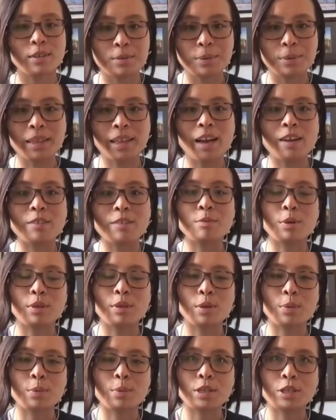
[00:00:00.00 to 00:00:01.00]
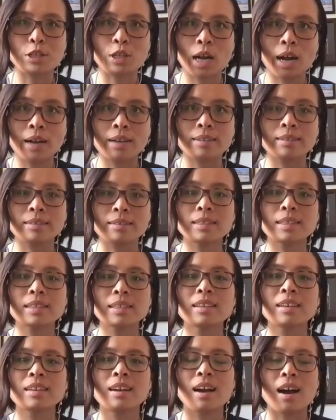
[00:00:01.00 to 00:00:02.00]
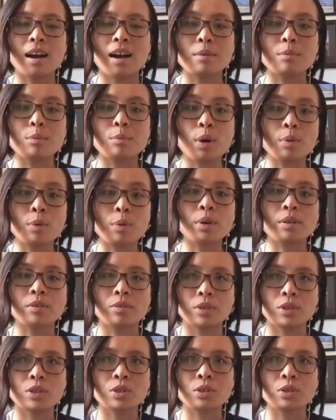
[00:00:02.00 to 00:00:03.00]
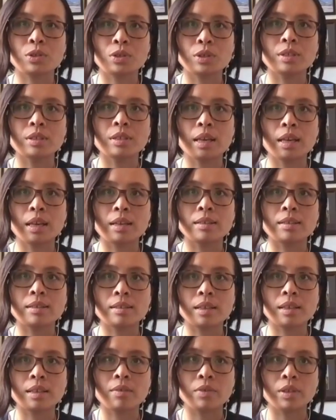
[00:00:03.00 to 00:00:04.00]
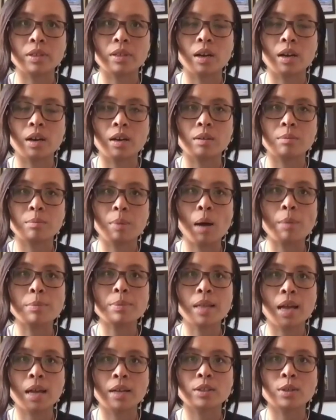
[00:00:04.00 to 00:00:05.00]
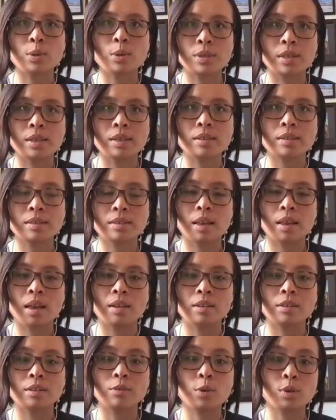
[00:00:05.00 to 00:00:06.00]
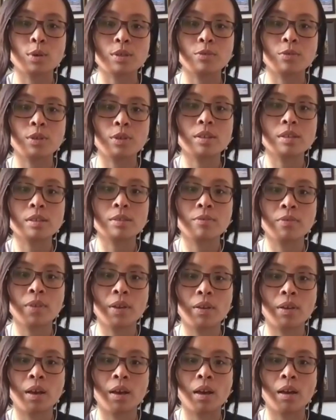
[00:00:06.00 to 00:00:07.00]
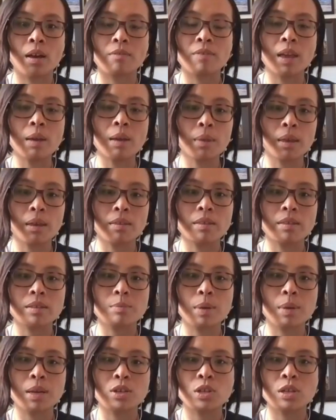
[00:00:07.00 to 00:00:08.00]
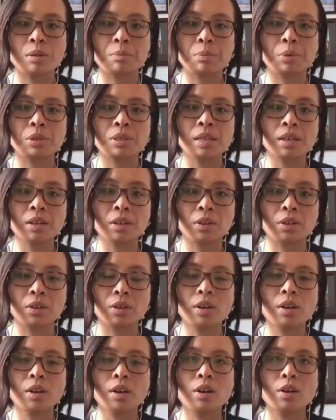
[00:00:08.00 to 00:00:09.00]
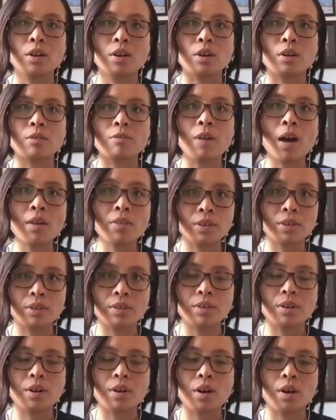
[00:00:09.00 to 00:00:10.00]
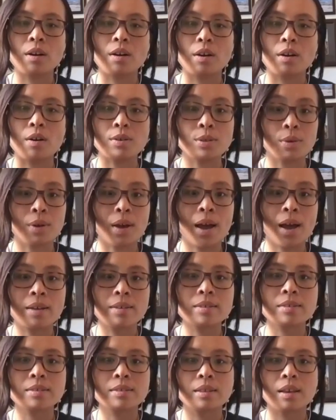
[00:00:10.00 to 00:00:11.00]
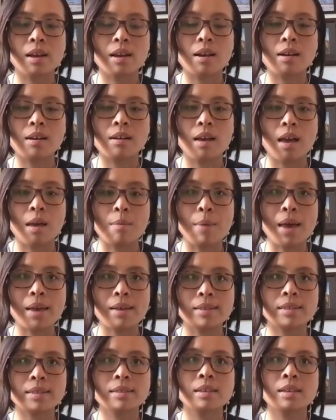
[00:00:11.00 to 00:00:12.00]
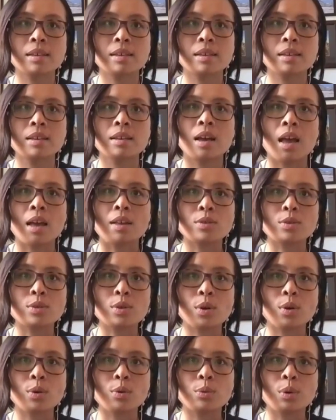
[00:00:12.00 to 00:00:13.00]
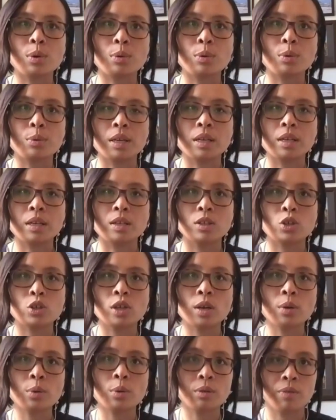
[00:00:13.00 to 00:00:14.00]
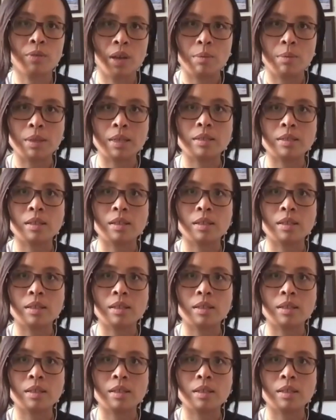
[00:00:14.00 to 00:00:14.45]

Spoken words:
when they have more than one child, when one of their children is given a POMS diagnosis. And of course, for this family and this patient in particular, her father also has MS. And so what we share with families